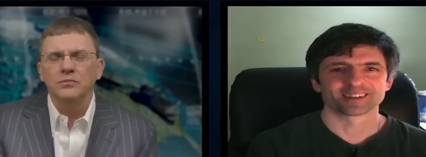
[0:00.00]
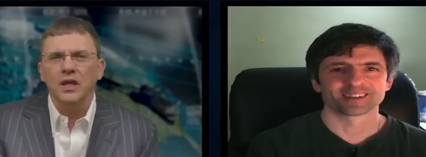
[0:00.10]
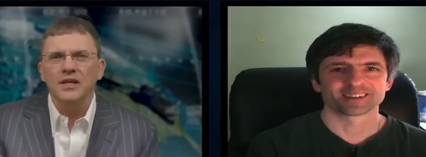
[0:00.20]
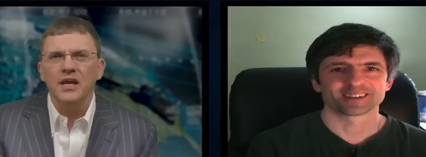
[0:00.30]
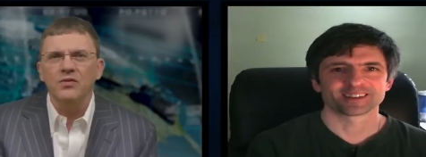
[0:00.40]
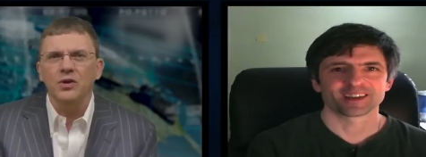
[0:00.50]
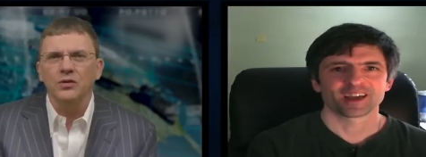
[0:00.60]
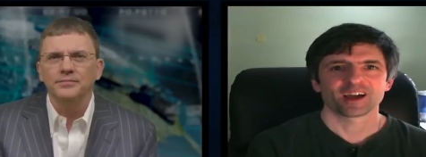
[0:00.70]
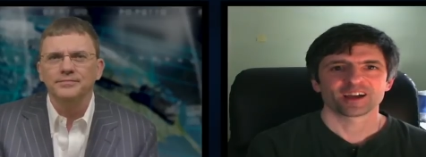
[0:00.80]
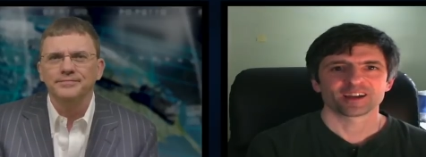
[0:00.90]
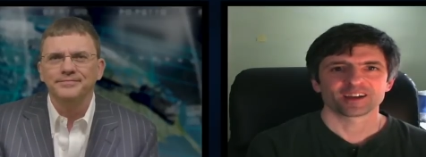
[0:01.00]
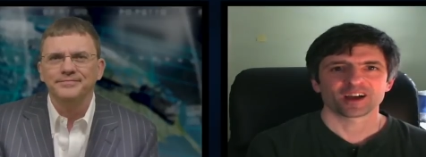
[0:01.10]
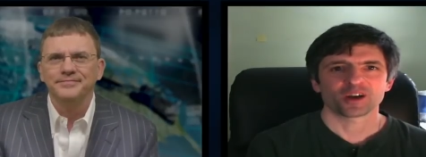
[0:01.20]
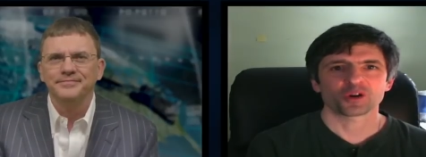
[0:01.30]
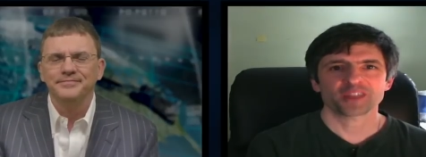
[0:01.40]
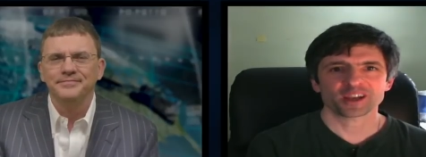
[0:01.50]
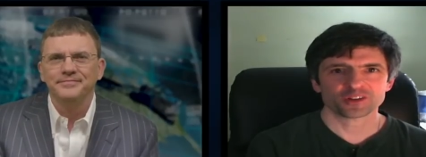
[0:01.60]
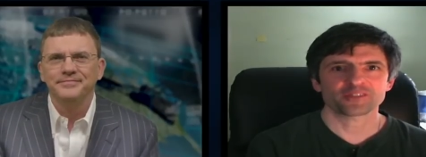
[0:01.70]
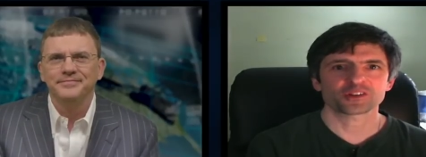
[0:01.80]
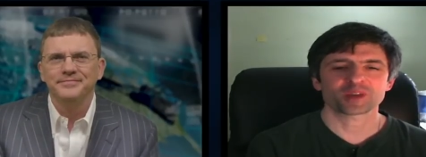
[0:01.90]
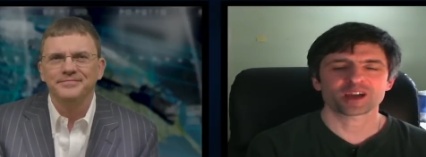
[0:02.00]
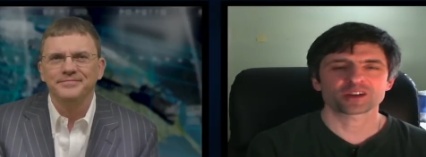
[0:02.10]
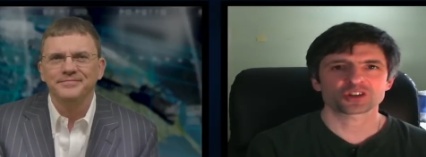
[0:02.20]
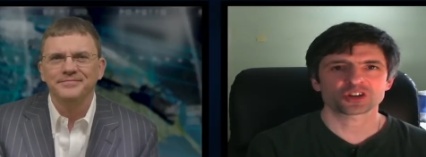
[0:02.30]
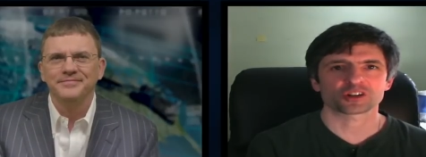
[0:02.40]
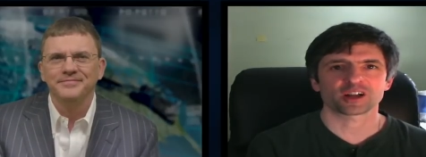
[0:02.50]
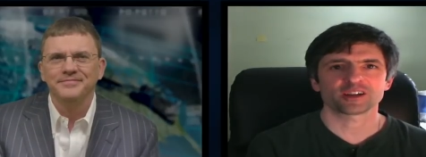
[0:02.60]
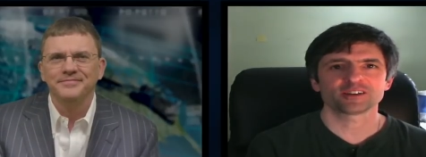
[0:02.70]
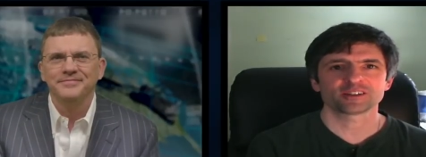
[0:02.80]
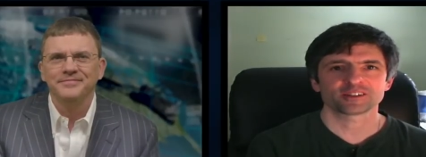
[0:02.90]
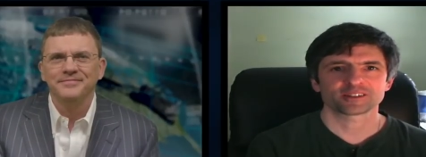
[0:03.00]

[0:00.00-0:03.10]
Speaker 1: Glad to have you here.
Speaker 2: Oh, thanks for having me on your show, Glenn.